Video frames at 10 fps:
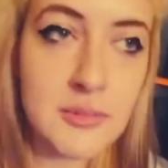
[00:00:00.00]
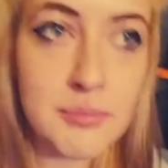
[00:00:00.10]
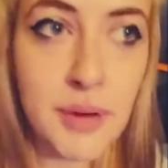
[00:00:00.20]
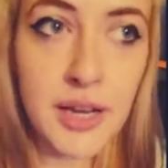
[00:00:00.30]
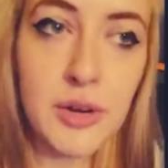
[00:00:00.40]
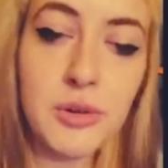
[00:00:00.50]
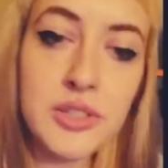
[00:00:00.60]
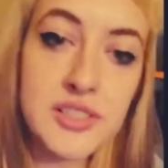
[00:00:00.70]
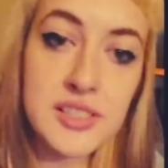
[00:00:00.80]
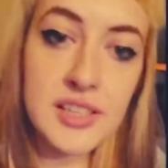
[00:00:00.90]
My
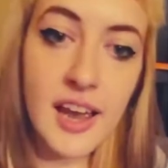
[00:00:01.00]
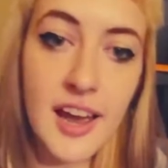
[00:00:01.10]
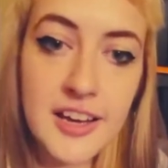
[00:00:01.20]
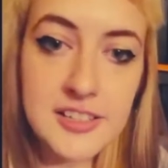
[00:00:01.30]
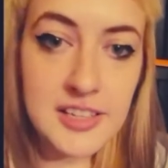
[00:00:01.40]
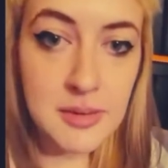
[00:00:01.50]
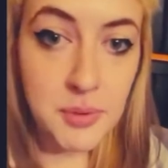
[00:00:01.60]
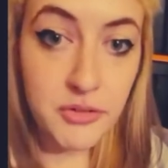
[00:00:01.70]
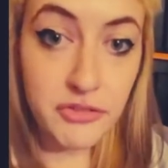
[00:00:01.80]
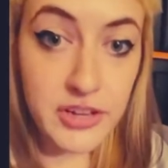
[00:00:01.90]
oldest has him
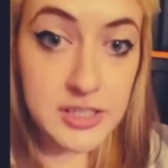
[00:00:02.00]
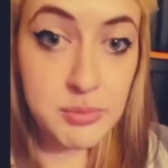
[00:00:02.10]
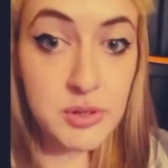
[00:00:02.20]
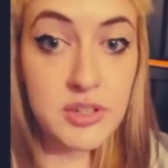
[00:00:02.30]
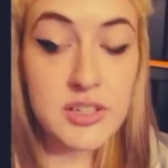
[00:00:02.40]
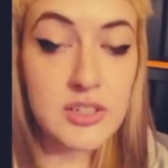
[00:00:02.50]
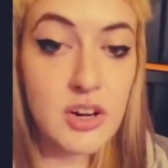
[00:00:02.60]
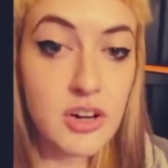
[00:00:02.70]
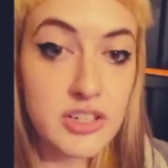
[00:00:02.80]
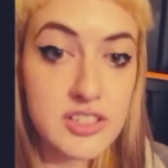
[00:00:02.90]
on Facebook and
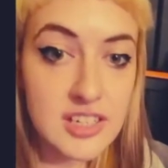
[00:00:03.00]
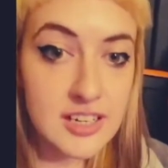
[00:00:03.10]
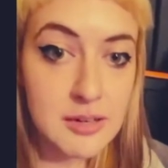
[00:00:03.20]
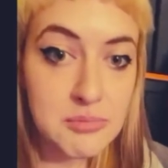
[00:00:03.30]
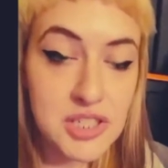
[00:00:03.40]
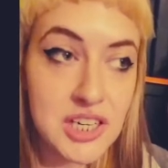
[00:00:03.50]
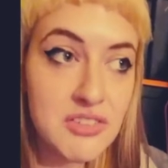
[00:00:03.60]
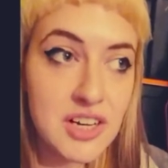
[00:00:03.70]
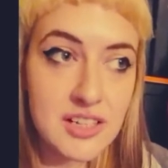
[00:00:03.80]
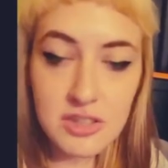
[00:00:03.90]
talks to him. She even
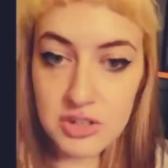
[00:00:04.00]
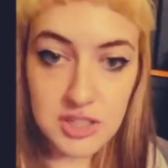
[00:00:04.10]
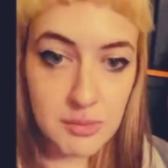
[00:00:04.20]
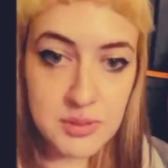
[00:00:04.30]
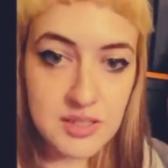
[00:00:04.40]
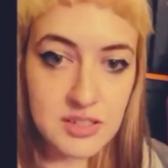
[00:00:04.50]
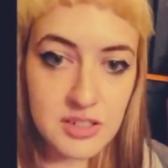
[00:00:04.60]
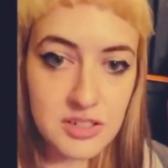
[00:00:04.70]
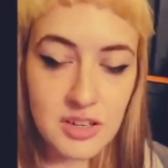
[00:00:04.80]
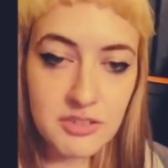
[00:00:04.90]
has her
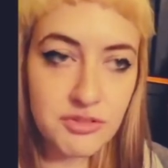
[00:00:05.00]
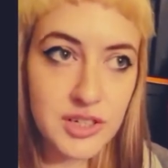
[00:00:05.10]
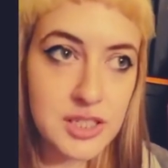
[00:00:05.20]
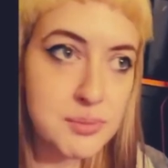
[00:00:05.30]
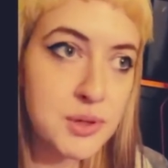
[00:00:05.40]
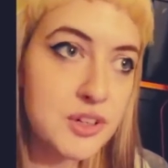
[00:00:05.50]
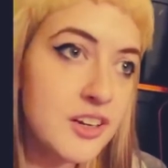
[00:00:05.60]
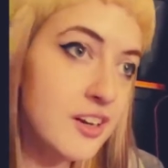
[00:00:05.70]
stepsisters on Facebook.